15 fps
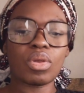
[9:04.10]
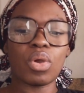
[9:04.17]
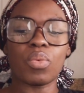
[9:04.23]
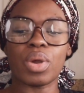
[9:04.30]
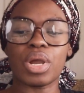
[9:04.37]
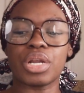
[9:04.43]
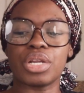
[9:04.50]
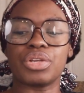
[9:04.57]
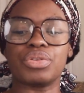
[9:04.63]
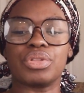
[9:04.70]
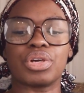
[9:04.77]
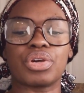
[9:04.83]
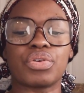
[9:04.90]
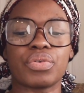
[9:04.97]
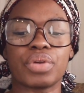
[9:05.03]
We're going to do
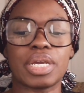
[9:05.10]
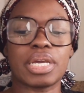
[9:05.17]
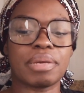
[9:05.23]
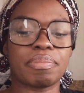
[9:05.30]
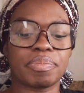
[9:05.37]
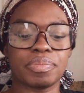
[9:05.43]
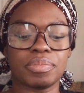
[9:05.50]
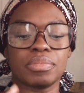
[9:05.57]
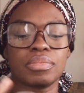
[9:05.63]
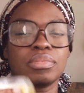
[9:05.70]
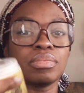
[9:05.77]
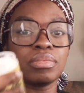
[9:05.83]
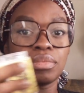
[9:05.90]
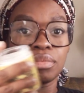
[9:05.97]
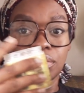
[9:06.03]
the cream.
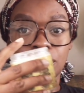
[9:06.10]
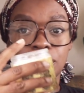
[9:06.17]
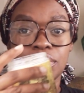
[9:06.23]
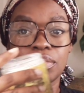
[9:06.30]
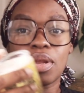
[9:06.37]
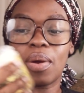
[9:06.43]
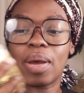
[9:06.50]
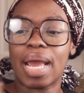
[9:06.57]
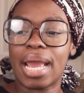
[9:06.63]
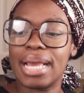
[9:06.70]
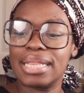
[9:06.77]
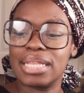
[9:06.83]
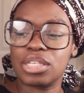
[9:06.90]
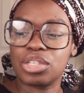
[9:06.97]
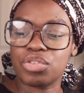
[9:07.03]
Okay,
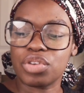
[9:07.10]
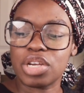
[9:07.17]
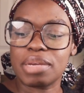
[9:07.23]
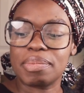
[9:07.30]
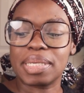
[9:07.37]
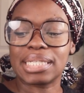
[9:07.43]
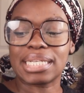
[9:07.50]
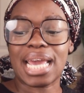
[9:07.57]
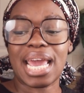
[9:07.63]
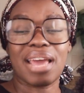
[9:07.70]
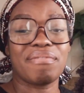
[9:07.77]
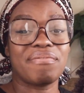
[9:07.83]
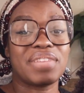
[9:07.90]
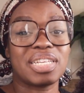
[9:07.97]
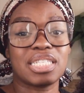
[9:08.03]
and this cream is
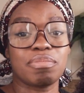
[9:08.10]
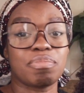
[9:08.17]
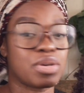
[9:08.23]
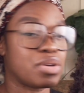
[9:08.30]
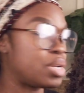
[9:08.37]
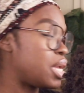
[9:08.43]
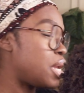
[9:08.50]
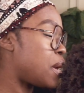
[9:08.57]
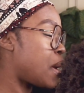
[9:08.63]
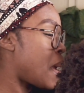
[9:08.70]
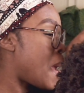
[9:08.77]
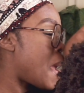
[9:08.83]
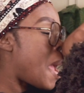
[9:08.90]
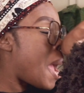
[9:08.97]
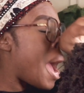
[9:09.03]
Canvas Beauty.
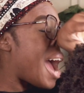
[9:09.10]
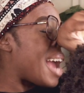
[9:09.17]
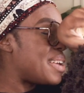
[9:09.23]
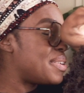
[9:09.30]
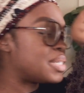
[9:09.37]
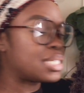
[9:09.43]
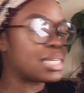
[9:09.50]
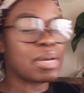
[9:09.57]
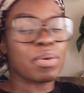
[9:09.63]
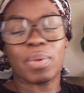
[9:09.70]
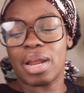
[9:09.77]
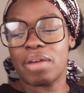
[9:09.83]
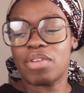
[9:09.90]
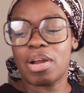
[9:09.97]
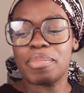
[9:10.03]
I usually,
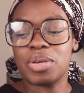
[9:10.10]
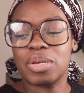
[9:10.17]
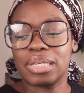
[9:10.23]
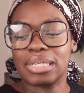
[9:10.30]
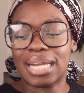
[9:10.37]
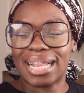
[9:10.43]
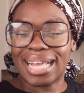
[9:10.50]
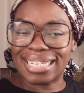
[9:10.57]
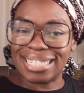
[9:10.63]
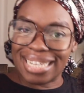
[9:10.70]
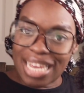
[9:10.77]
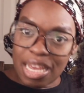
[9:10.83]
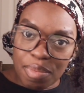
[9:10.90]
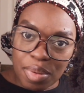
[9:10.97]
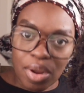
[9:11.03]
whatever I'm using, I like to
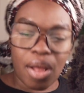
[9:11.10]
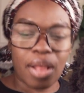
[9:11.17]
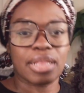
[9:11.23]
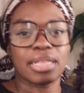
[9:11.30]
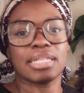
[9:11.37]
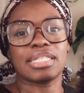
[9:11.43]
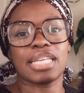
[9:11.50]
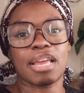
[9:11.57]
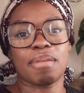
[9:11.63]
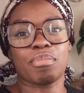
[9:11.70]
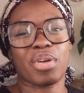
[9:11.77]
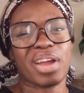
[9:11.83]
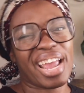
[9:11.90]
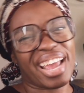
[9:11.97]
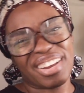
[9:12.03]
keep it all in the same
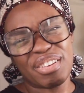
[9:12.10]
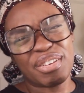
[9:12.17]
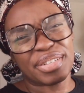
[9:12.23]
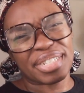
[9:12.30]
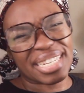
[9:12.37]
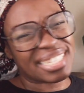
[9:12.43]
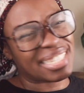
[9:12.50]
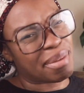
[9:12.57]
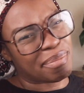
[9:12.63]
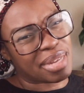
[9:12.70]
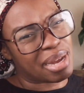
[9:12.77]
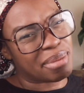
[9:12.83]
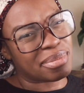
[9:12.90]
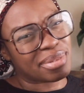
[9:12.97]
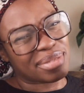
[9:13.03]
brand. Usually,
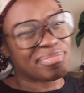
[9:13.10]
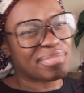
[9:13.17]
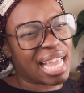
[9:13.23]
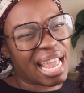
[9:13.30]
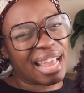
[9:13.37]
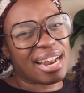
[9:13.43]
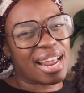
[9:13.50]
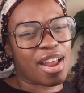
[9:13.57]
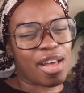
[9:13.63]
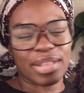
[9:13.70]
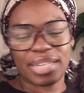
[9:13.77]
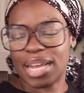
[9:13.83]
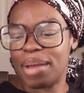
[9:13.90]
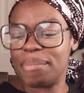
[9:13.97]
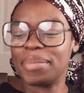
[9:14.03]
sometimes. Not all the
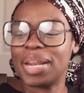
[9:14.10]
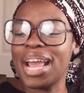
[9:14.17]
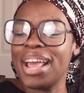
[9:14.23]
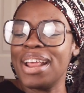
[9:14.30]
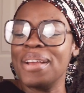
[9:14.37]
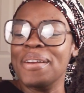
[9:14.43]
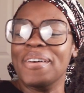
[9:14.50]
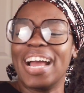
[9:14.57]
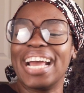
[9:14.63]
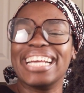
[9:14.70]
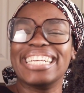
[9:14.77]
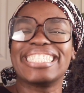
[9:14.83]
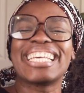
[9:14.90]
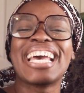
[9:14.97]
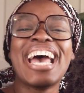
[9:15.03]
time. But
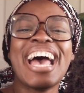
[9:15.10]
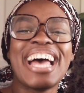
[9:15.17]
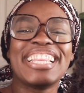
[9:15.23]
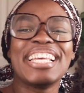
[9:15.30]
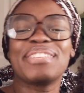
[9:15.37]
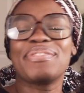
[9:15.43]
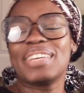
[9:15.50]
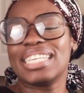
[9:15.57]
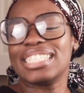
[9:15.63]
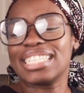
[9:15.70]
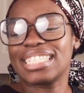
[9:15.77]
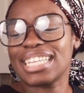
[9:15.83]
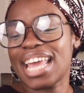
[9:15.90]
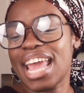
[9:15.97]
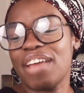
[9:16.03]
anyways, this one is
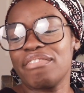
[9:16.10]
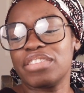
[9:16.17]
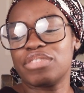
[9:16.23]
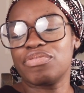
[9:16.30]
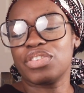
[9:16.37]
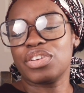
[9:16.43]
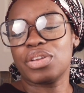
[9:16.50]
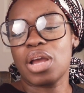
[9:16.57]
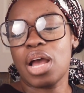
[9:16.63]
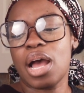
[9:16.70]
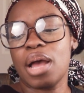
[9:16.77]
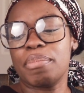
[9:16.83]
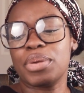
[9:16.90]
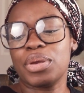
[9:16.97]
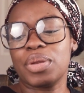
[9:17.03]
just a Canvas
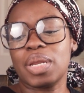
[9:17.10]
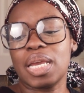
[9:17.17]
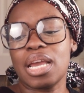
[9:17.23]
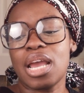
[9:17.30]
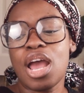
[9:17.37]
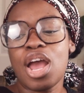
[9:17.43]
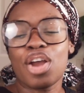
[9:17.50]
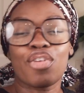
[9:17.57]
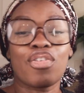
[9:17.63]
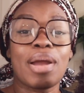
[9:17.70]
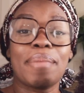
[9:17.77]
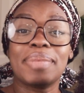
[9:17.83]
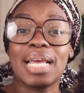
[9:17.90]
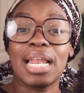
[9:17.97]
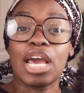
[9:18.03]
Beauty
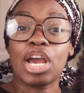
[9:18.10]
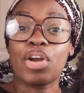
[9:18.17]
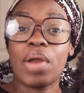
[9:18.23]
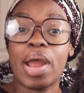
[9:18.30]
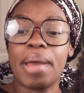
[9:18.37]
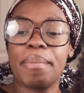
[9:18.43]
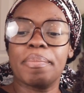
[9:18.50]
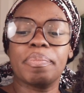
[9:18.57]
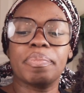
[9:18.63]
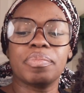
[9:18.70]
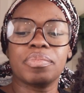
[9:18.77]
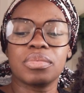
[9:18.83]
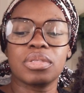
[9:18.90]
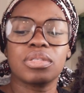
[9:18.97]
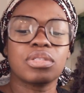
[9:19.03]
Creme de la Creme.
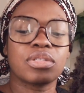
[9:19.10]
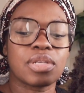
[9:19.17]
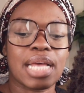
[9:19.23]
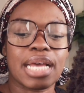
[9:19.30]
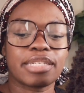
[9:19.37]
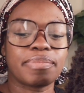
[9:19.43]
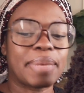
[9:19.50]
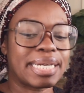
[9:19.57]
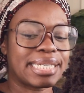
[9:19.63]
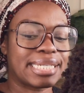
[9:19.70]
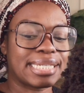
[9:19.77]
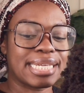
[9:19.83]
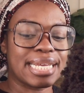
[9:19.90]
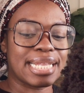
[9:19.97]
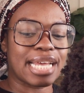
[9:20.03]
So that's my
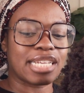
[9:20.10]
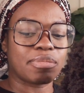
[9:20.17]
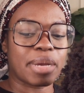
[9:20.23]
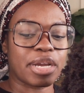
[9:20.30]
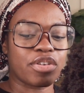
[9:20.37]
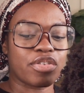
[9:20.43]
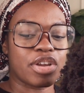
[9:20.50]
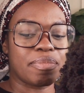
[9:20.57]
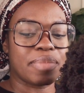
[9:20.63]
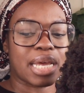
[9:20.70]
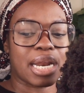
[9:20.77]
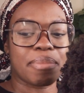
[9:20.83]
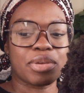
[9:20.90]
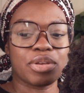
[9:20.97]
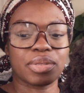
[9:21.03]
C. That's my cream
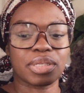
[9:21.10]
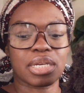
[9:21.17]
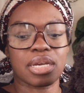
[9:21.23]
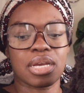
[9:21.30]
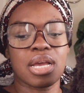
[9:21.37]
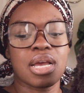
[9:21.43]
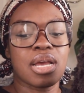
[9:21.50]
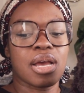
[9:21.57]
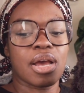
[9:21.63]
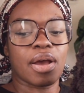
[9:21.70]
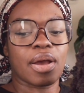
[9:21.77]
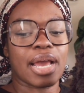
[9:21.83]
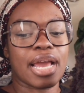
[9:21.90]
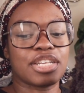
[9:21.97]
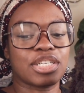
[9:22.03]
that I'm using.
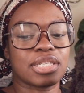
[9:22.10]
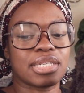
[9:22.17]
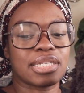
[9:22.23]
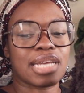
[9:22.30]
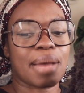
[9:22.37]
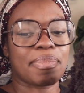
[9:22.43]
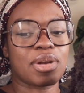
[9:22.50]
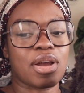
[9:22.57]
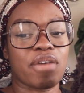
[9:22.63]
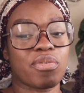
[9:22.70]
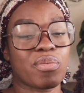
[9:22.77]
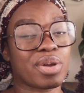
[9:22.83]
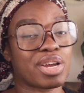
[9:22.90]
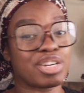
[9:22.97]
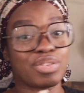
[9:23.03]
Okay, just to top it off.
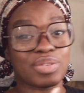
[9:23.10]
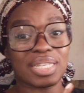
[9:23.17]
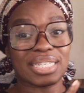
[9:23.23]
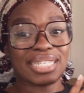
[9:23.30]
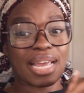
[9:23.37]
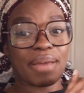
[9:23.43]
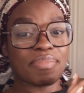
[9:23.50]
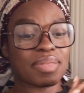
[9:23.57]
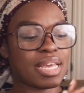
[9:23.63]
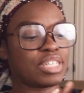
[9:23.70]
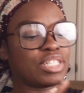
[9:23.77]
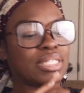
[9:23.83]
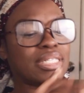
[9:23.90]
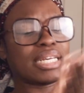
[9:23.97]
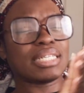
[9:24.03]
And we're going to do the same
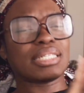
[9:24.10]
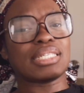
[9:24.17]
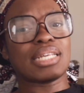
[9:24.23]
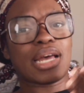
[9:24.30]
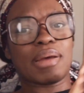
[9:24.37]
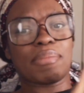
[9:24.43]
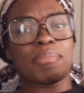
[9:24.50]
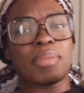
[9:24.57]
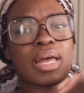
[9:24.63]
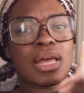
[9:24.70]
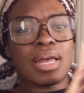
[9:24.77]
thing. Just get some,